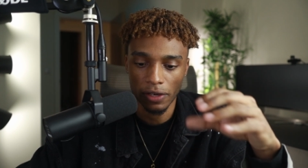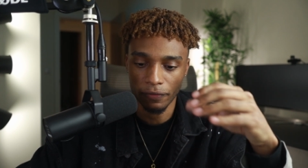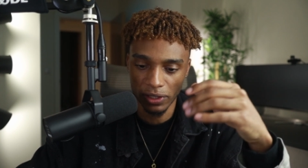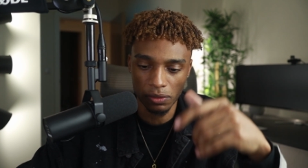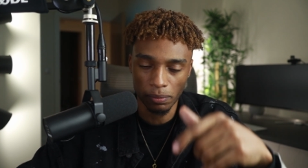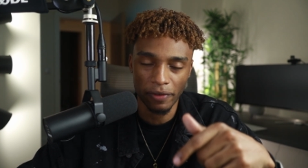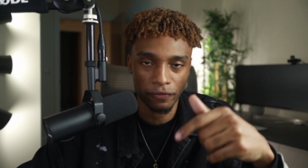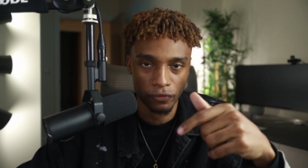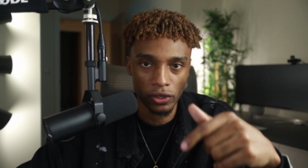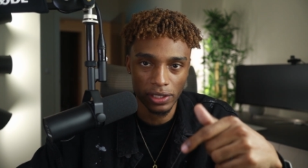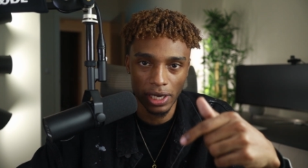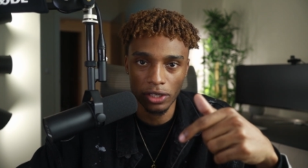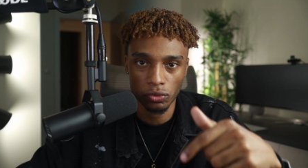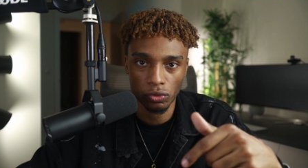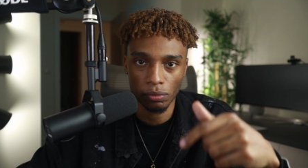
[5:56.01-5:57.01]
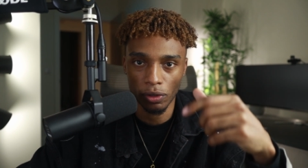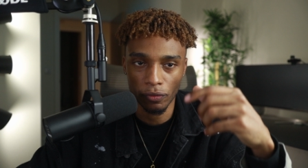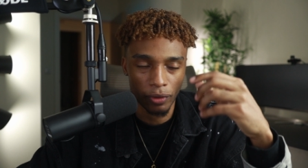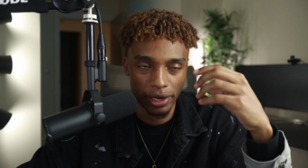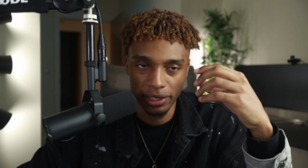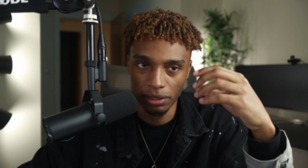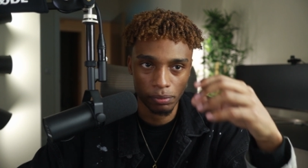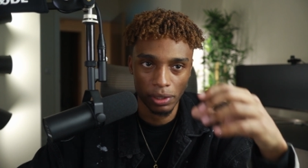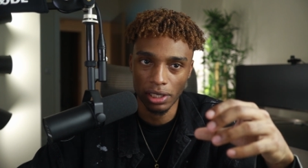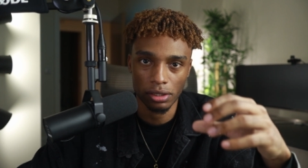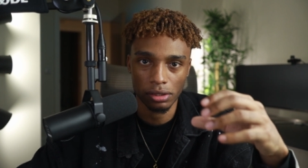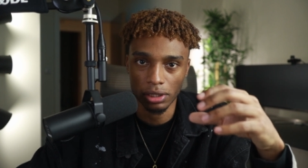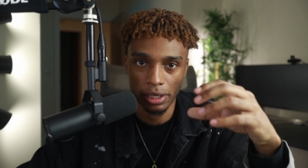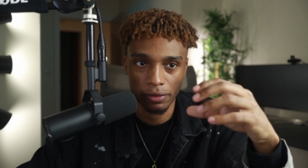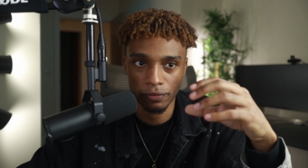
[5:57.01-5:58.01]
I think it's my first actual month where I didn't make
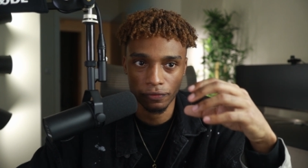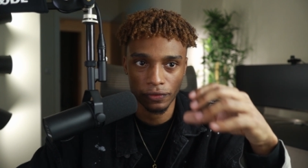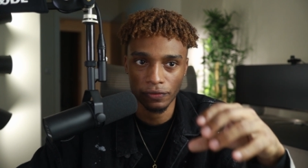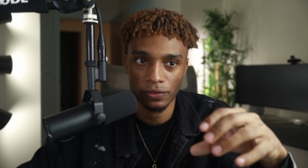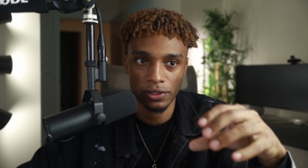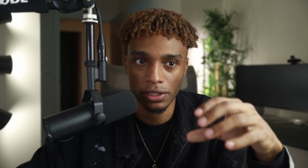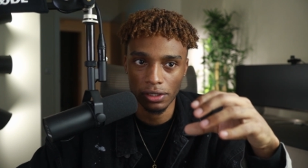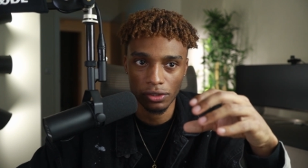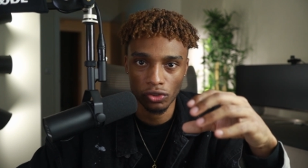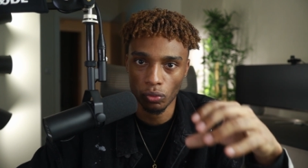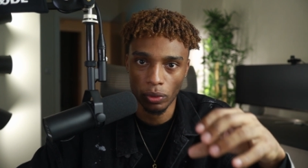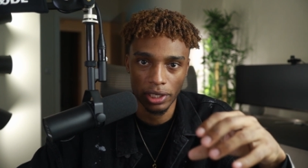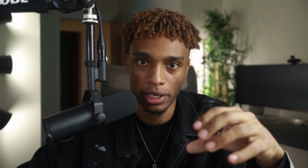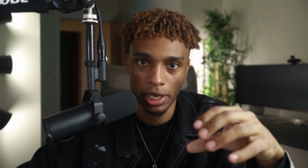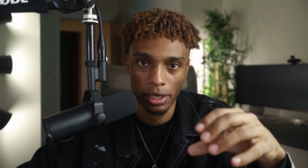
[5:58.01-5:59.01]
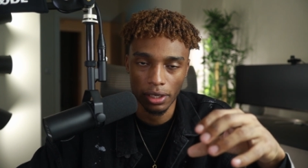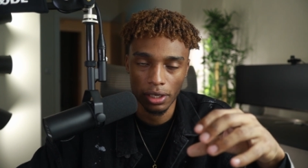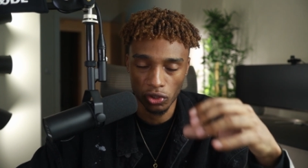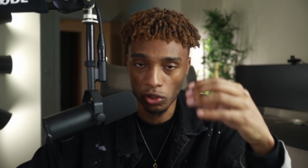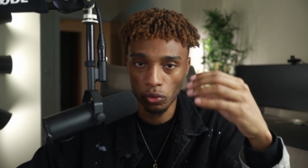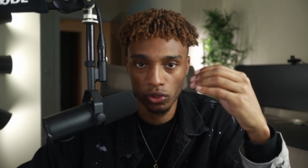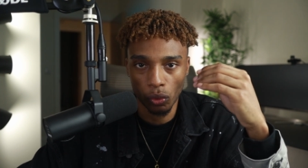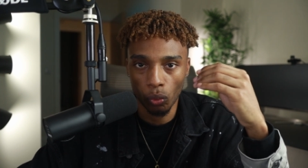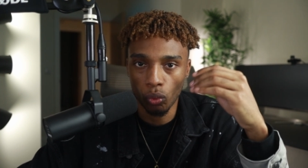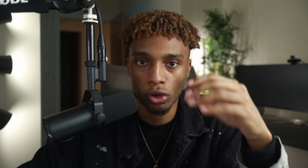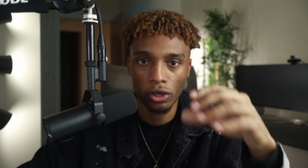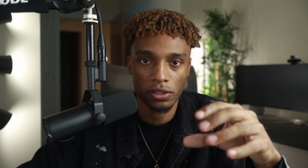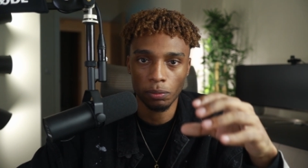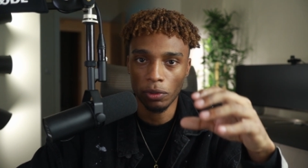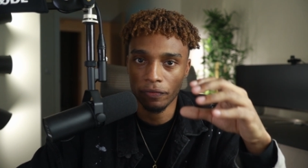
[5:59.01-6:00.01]
like 15, 20K. So this was the
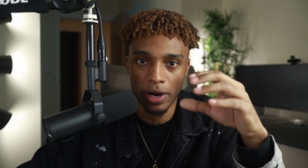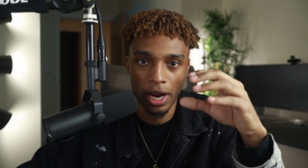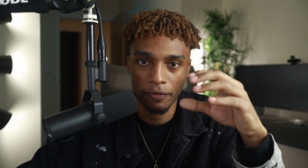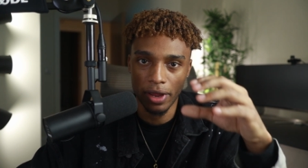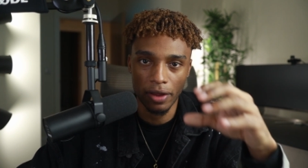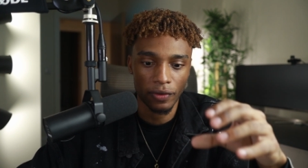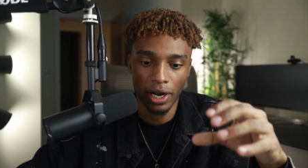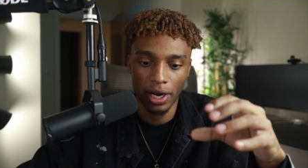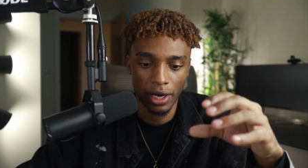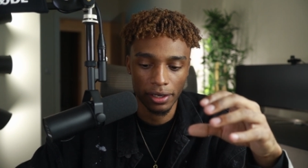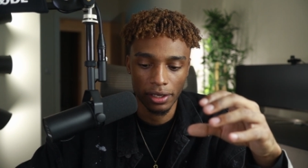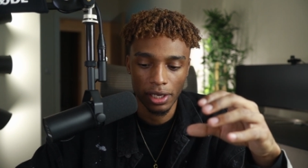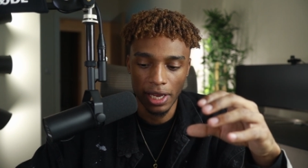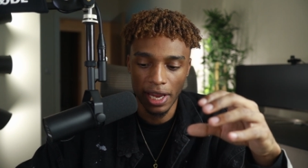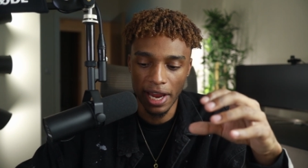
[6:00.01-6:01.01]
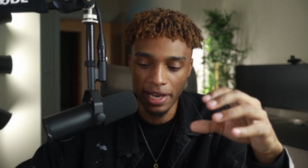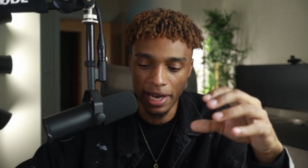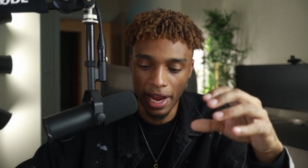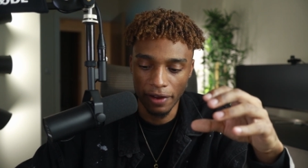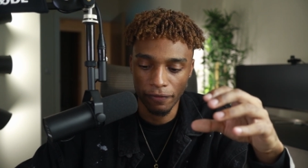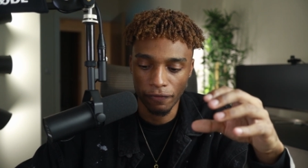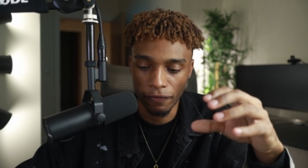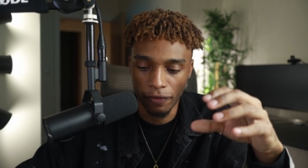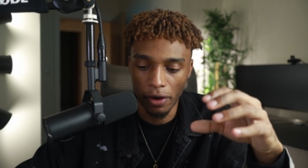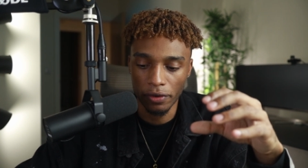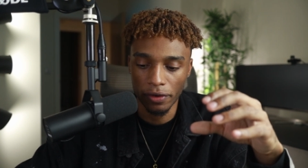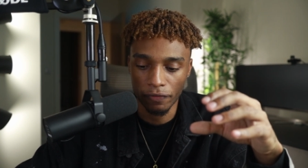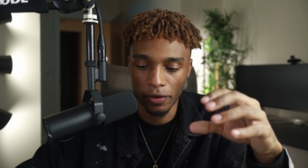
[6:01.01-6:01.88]
worst month I've ever had in a very,